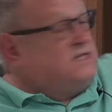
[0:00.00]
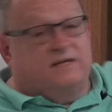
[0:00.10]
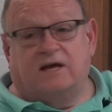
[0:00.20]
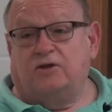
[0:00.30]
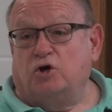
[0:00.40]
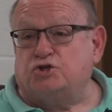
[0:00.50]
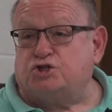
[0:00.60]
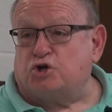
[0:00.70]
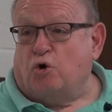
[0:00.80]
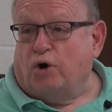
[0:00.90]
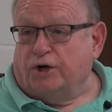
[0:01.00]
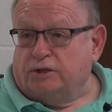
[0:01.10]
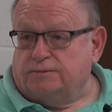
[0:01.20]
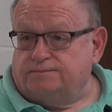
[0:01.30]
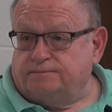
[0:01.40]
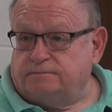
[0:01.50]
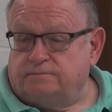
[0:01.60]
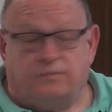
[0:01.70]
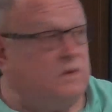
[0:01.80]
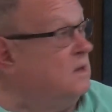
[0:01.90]
and then they're short.
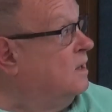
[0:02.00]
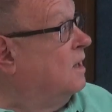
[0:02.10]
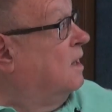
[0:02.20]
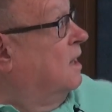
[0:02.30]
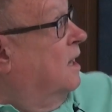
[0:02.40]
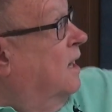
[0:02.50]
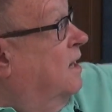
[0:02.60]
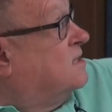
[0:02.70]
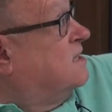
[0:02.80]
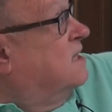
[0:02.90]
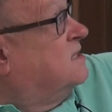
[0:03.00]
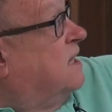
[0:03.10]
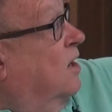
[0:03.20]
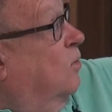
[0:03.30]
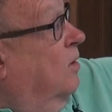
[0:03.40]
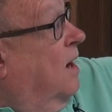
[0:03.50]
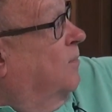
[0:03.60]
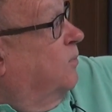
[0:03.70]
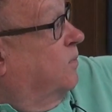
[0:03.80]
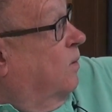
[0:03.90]
It isn't until we're up
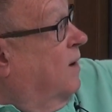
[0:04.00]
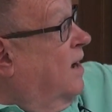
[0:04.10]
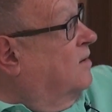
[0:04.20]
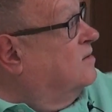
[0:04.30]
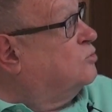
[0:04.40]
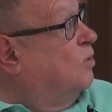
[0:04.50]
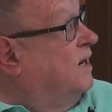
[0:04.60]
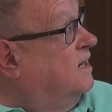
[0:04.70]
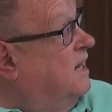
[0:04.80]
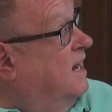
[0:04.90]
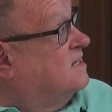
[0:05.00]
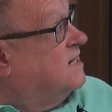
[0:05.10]
around 20 days,